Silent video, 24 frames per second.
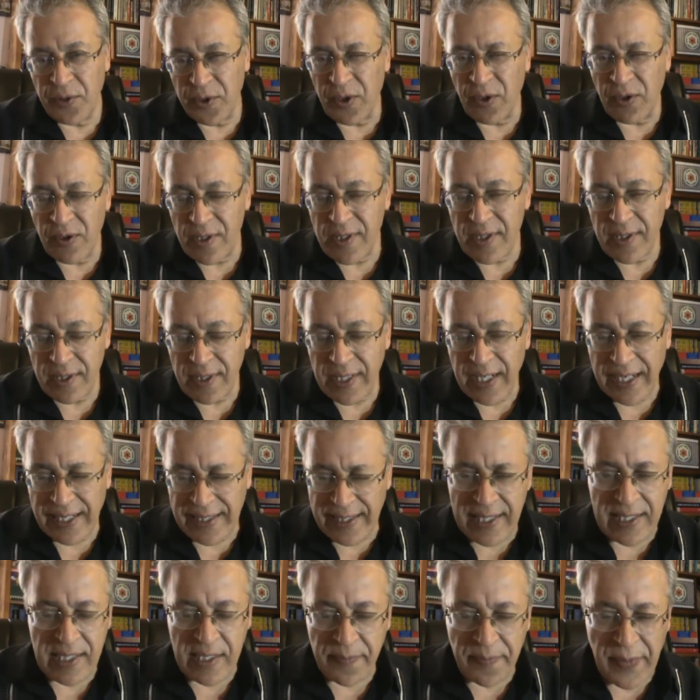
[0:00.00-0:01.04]
course,
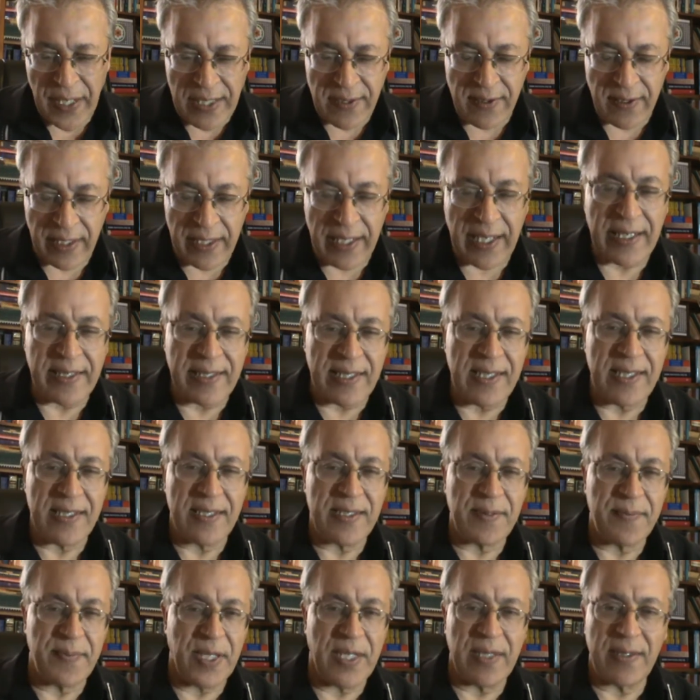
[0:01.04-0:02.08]
hadith, based on
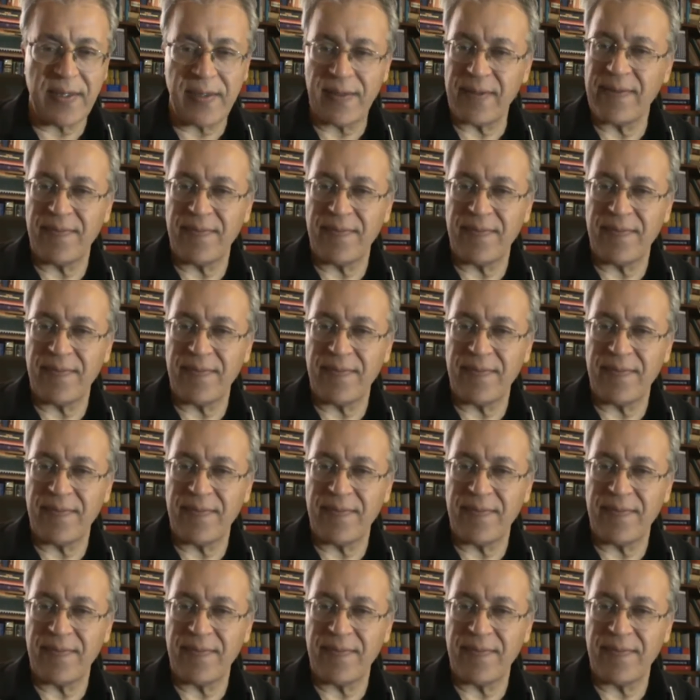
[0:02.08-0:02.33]
hadith, but